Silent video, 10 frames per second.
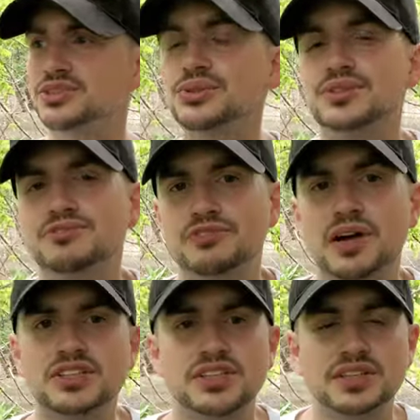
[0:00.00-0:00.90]
tooth
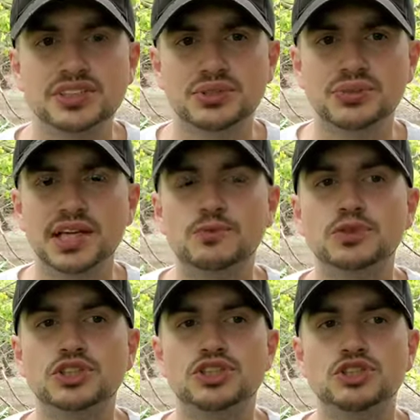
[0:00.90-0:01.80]
infection, this toothache
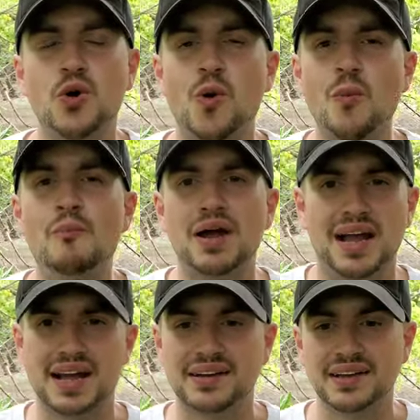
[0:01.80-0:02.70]
was so
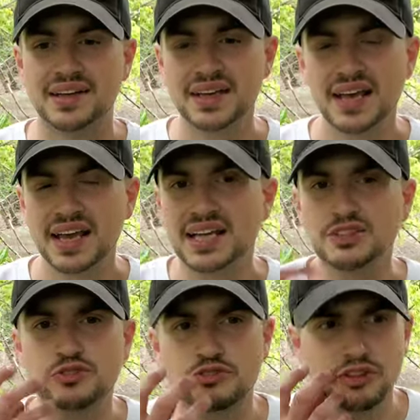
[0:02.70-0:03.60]
bad,
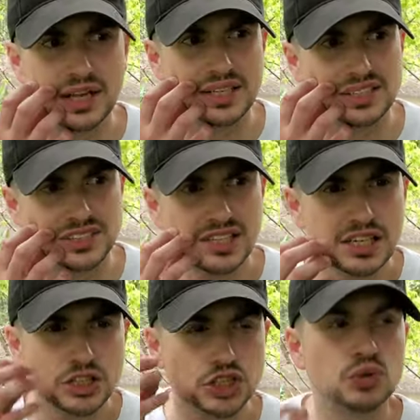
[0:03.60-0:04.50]
his face
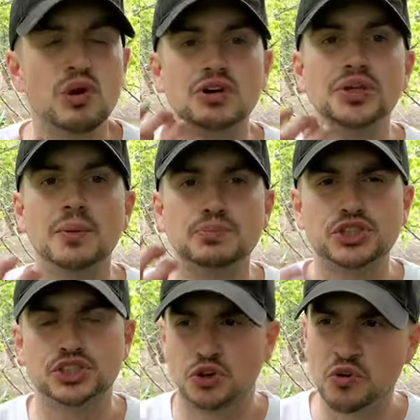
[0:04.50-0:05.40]
swelled up
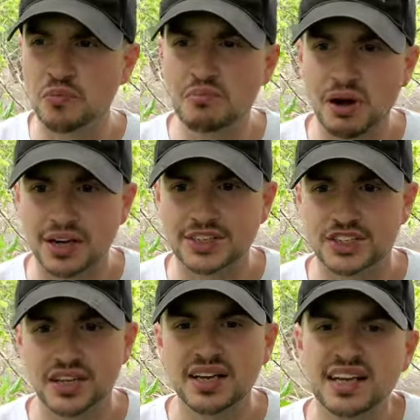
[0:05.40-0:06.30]
so
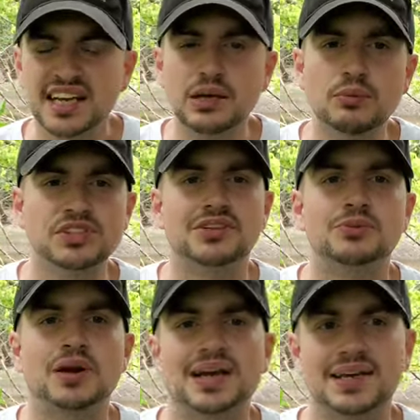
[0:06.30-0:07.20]
much, he was
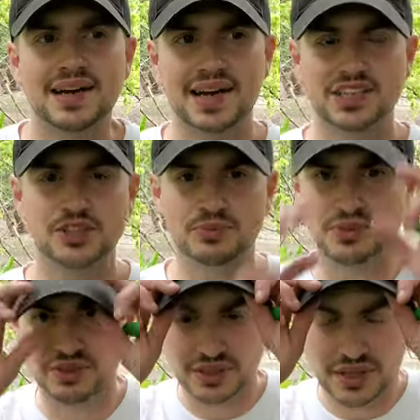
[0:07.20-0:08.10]
unrecognizable